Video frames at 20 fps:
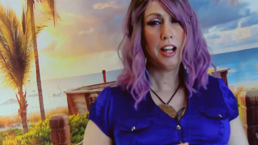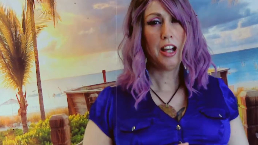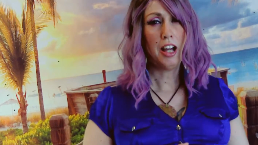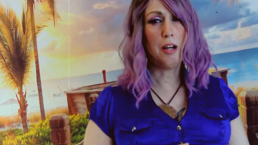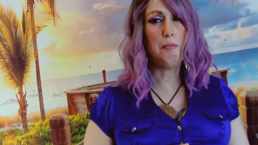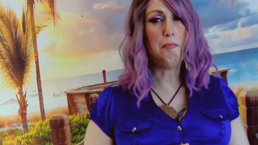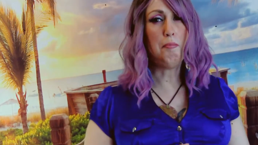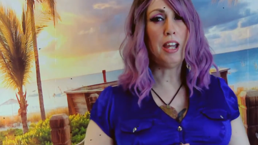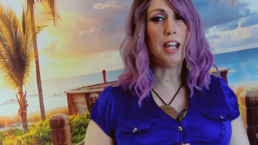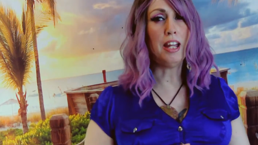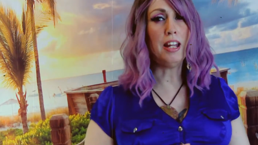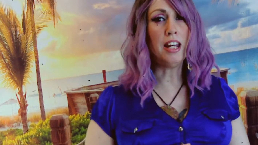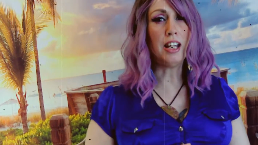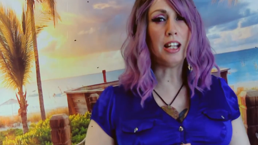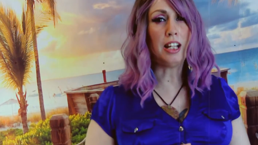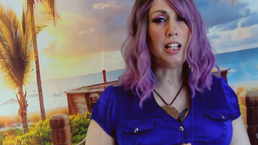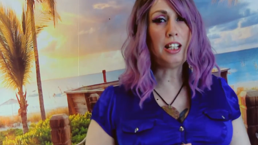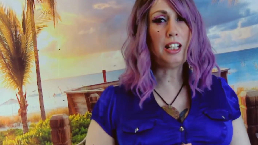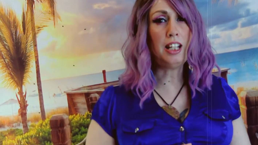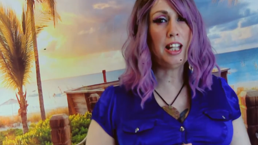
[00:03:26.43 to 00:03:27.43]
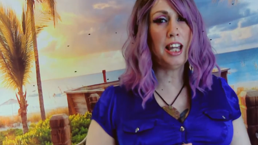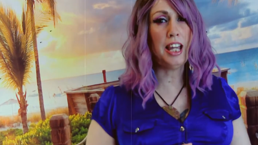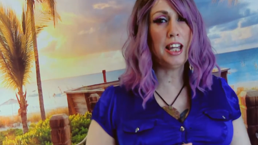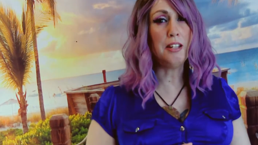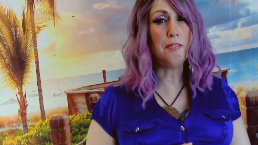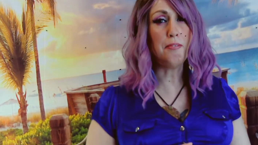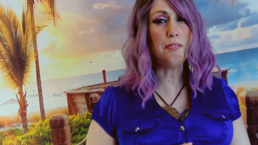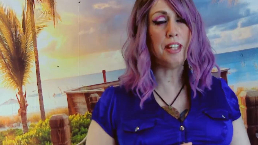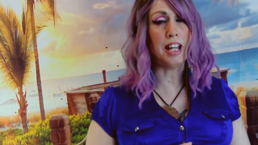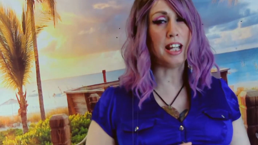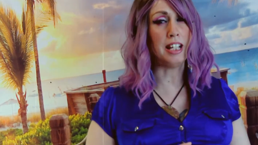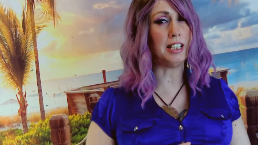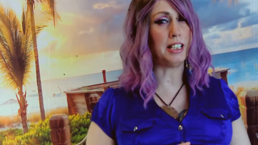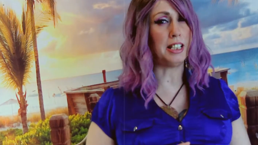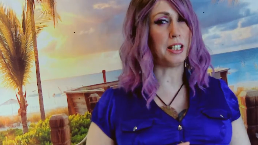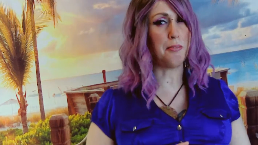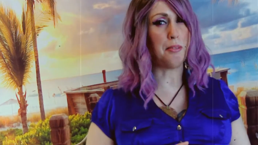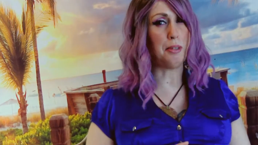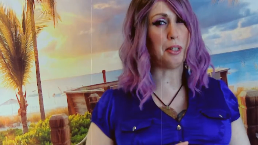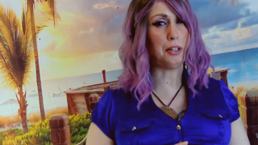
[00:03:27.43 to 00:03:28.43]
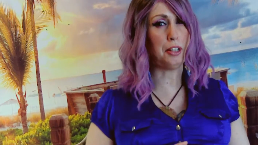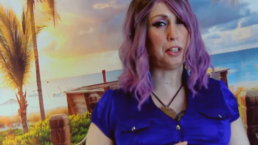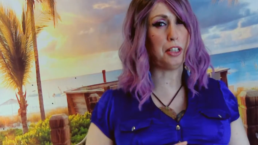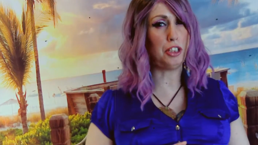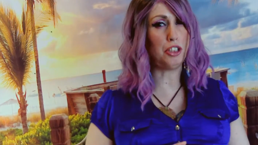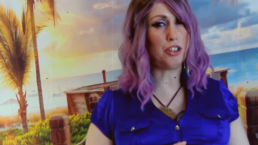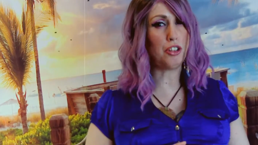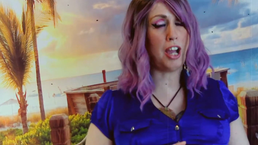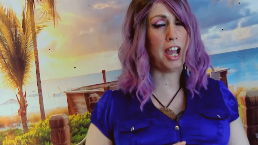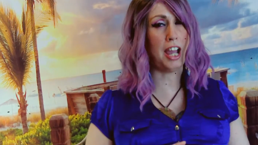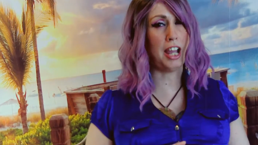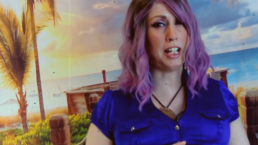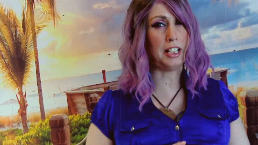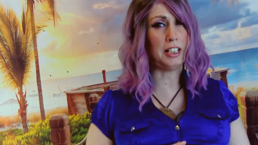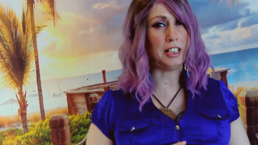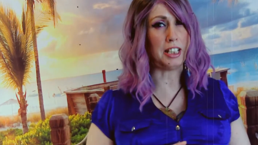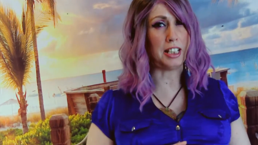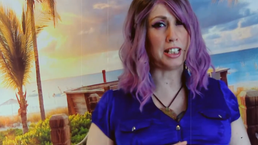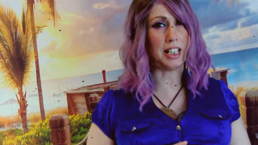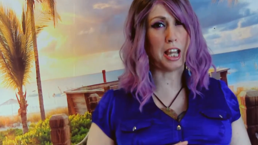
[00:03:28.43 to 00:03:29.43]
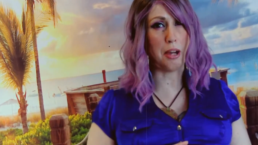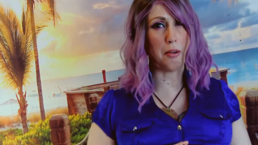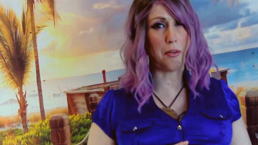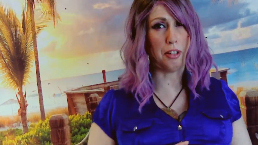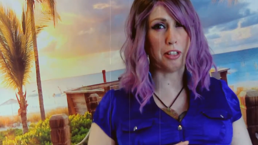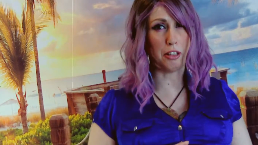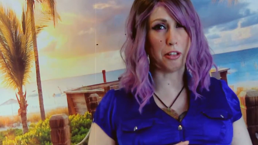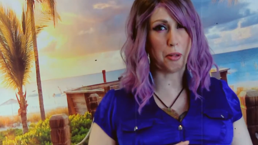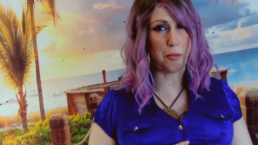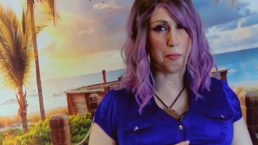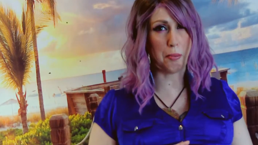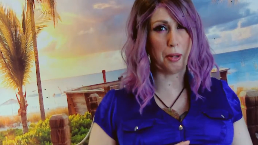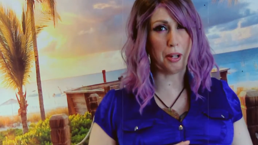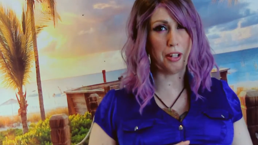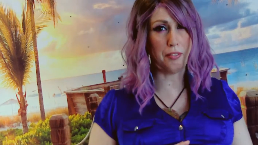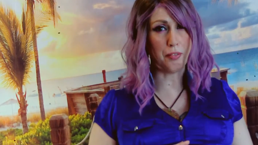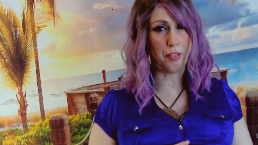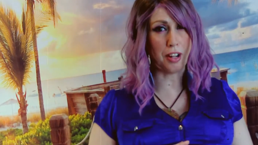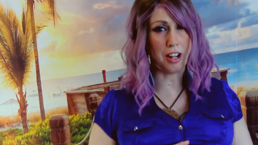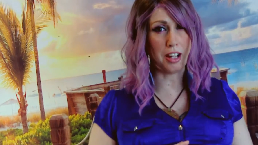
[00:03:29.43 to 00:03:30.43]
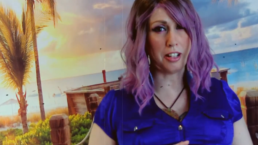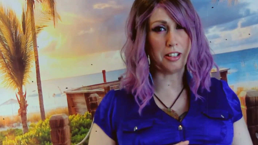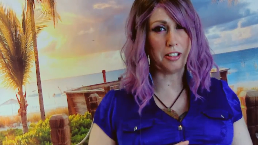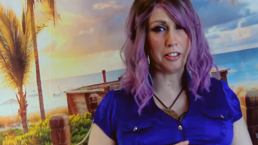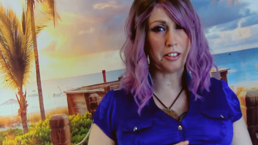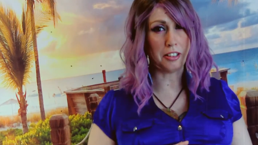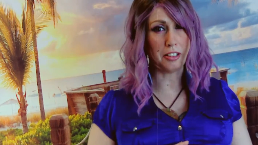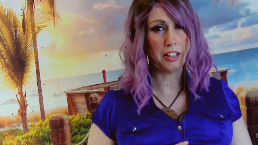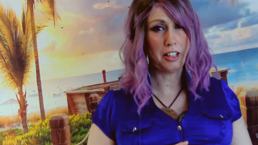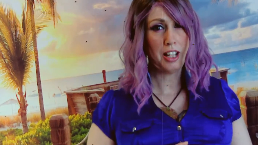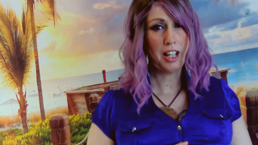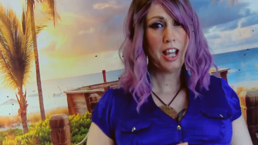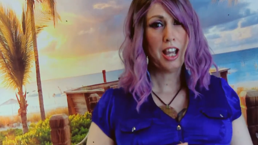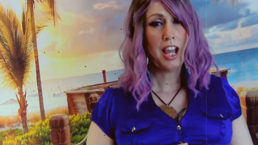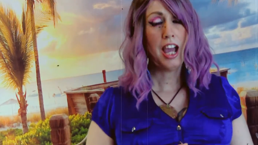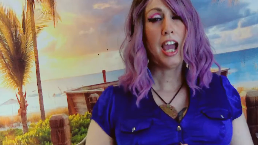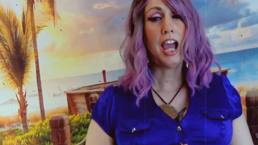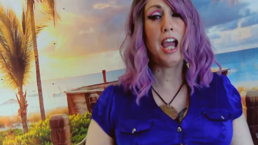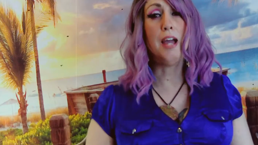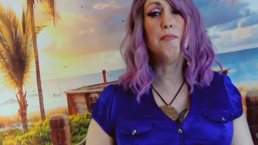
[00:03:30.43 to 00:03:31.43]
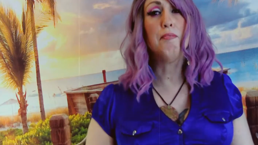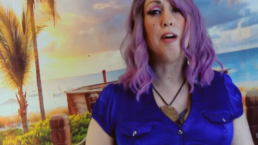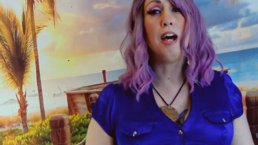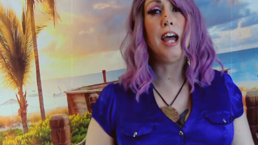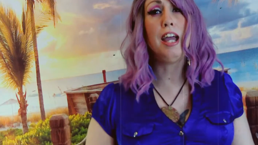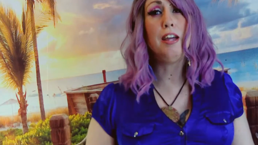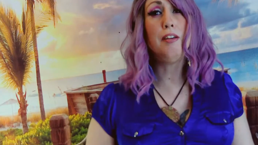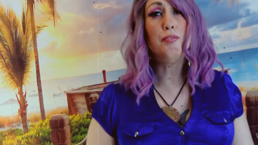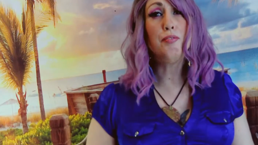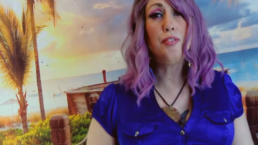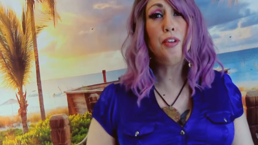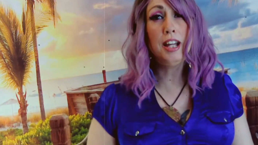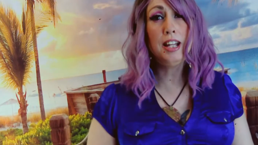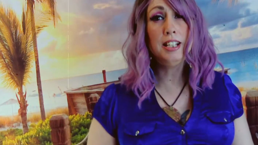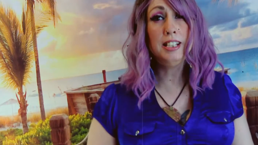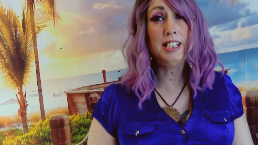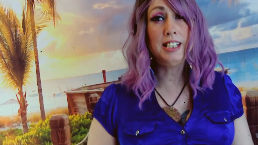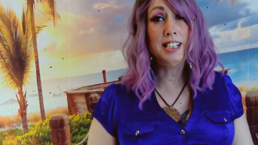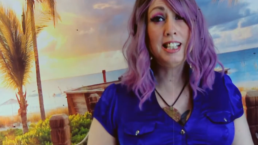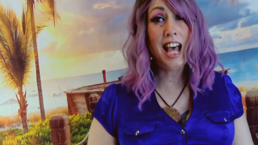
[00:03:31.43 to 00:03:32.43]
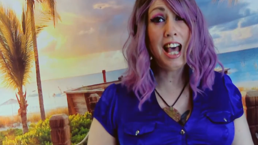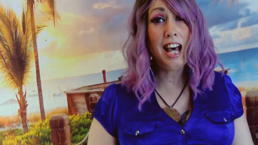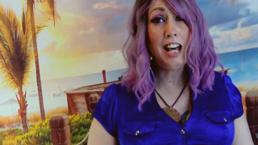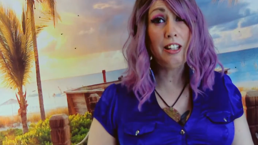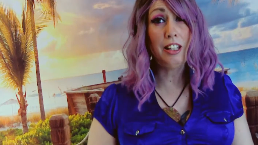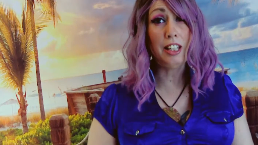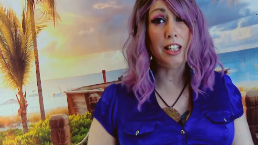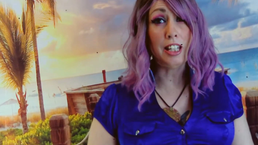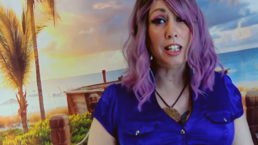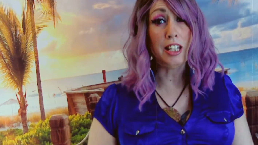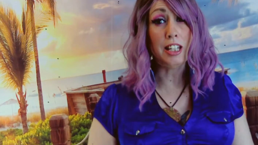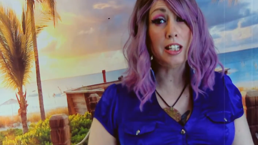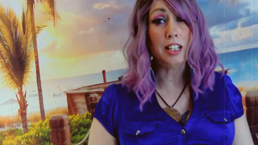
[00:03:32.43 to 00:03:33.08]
Amanda claimed that some girl tried to get with her boyfriend, and my friend Sally